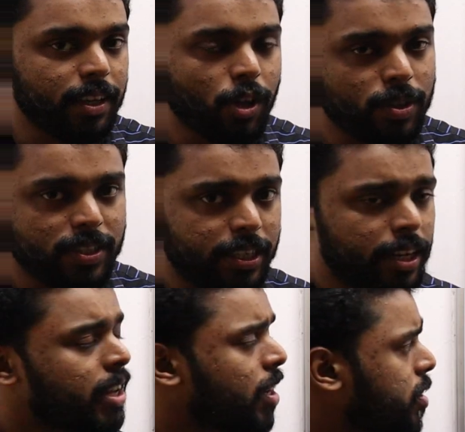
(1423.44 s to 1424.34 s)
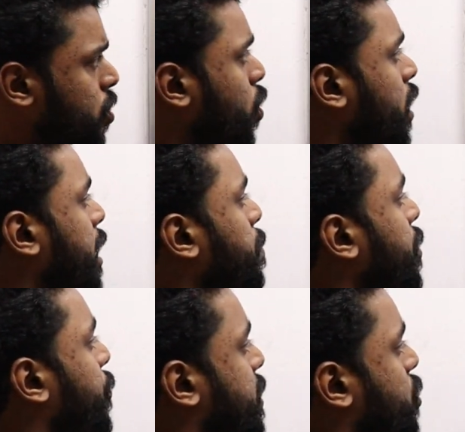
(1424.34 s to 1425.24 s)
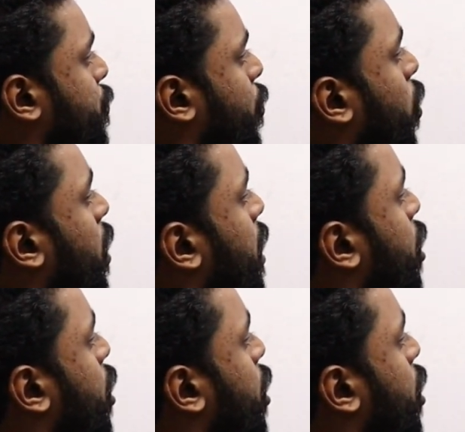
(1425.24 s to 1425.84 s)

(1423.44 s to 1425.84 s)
the question. So let me first of all